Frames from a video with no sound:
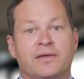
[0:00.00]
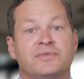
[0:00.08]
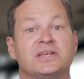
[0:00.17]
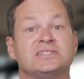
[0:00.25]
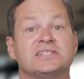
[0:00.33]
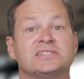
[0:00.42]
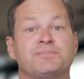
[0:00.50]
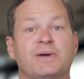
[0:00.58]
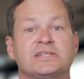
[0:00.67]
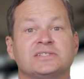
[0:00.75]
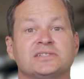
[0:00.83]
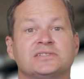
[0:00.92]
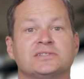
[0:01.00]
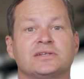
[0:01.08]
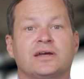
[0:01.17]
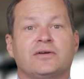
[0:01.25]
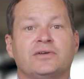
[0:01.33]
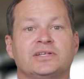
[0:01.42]
These expenses
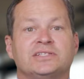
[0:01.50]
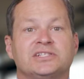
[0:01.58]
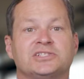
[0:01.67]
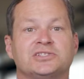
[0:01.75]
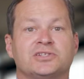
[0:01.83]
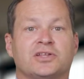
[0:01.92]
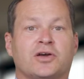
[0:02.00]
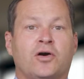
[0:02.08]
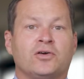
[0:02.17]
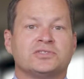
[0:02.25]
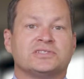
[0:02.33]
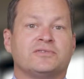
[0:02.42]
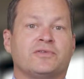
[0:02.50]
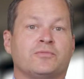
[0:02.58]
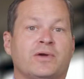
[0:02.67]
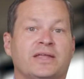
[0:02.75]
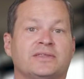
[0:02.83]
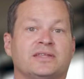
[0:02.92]
are in addition to the cost of the
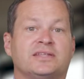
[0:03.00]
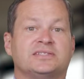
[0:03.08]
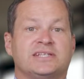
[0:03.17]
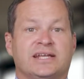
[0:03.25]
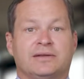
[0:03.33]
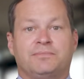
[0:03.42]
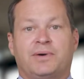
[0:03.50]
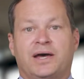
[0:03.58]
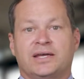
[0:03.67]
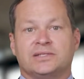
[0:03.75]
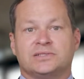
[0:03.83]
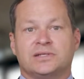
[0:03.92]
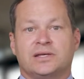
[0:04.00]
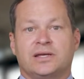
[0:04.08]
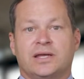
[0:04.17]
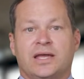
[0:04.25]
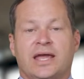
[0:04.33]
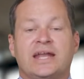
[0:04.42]
rent that the tenant pays.
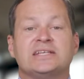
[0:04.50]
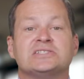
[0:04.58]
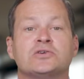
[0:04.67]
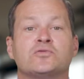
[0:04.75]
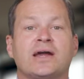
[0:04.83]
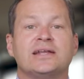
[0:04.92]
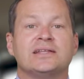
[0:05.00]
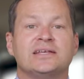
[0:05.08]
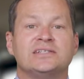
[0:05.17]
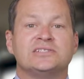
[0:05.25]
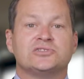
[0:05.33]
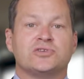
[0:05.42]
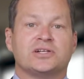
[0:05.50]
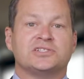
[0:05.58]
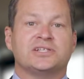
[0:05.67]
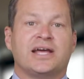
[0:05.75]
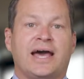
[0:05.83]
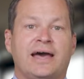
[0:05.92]
It is a great lease
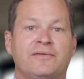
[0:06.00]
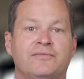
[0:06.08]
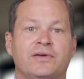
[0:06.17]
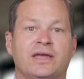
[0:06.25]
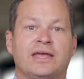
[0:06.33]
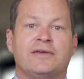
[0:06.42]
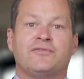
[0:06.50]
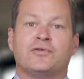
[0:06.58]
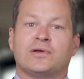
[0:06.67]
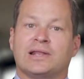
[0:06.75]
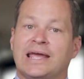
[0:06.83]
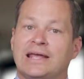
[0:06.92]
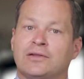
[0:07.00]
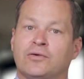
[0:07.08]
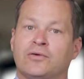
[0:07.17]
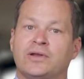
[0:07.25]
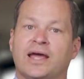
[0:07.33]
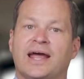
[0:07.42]
structure to have if you're a
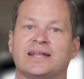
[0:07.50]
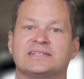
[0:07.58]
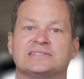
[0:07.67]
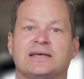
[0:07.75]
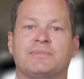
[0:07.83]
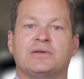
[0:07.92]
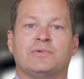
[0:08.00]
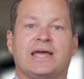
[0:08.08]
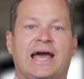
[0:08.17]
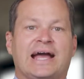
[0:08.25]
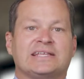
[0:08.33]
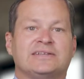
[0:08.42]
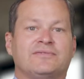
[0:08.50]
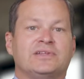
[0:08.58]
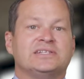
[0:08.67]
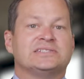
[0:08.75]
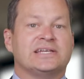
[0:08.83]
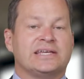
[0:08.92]
landlord, and it's something we actively
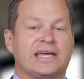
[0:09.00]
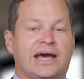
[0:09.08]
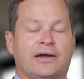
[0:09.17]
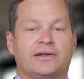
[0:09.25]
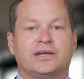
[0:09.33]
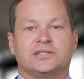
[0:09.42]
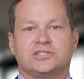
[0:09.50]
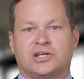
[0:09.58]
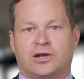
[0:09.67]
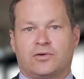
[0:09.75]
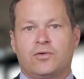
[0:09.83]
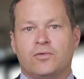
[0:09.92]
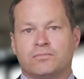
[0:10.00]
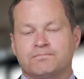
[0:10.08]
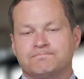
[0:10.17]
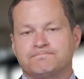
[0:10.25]
seek out at Charter Hall.